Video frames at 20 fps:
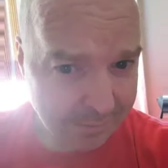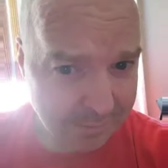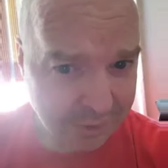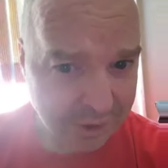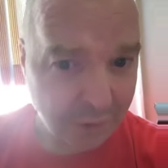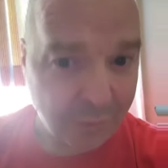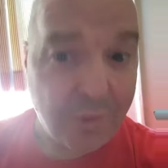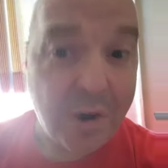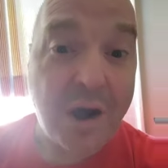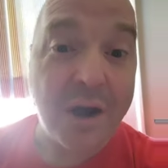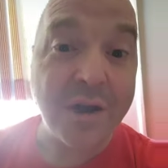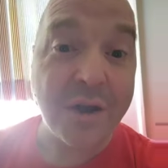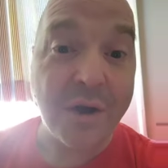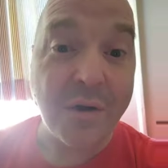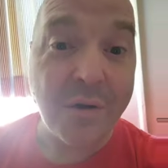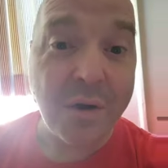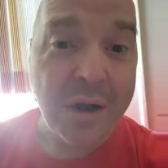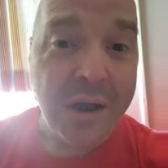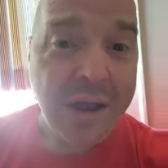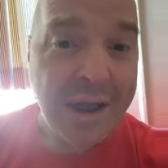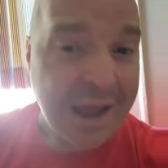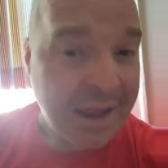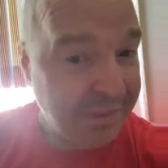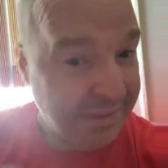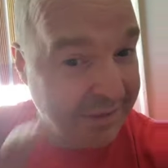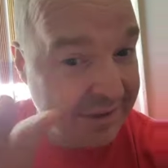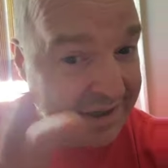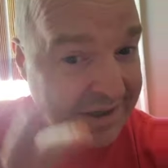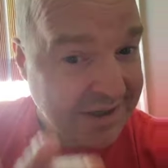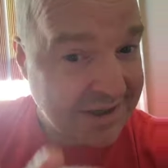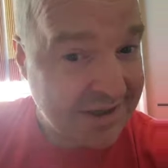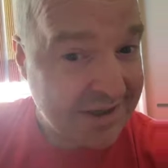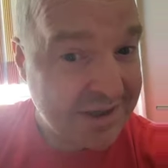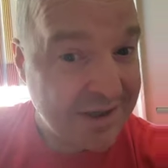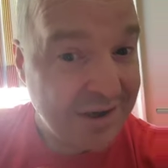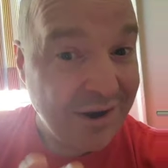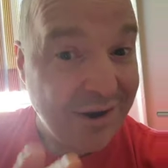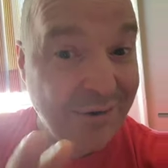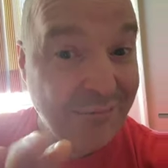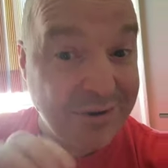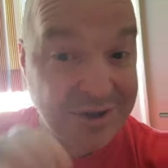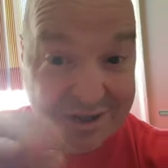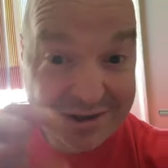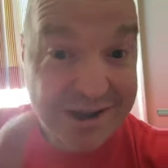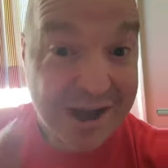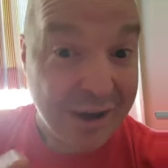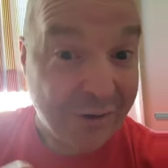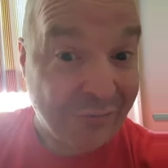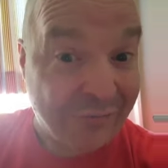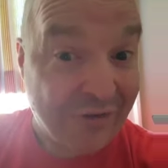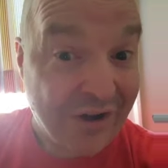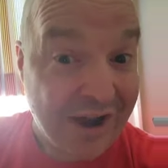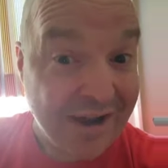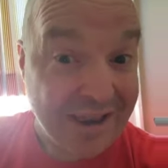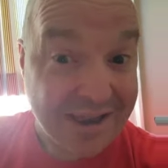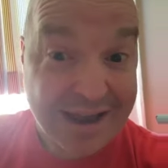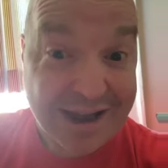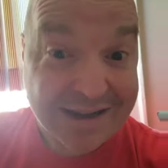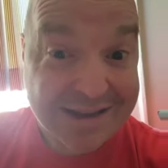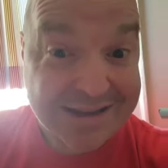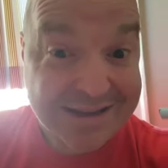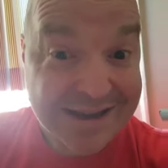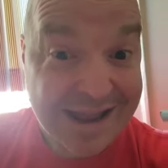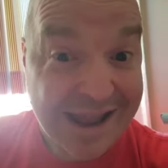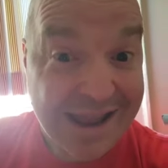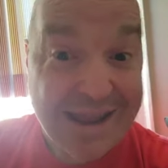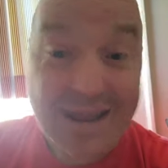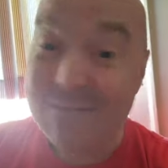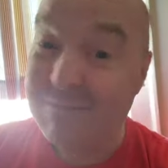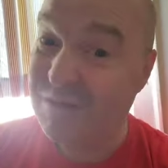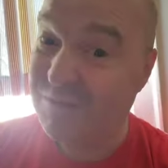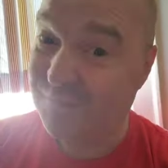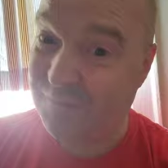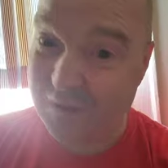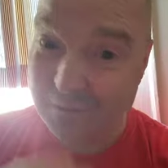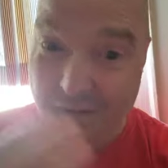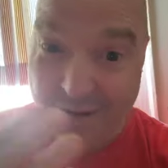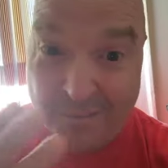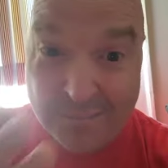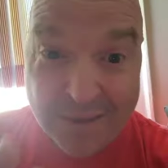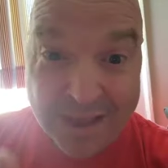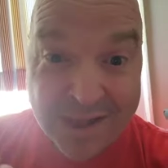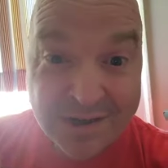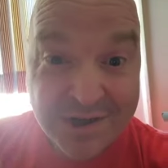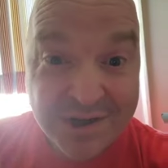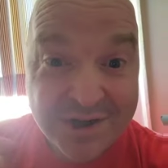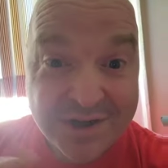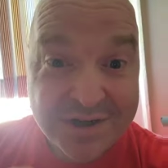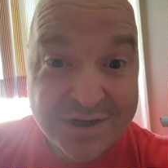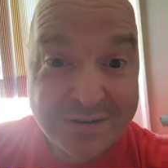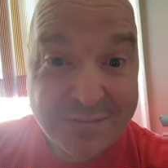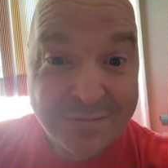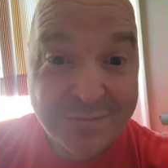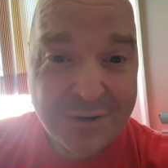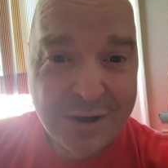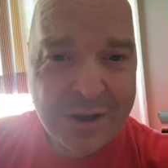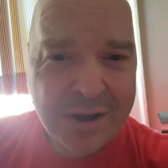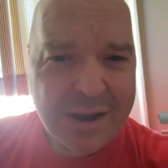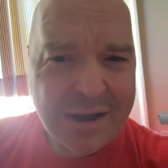Bulawayo. And this was a lot of fun, I gotta say. It was very imaginative.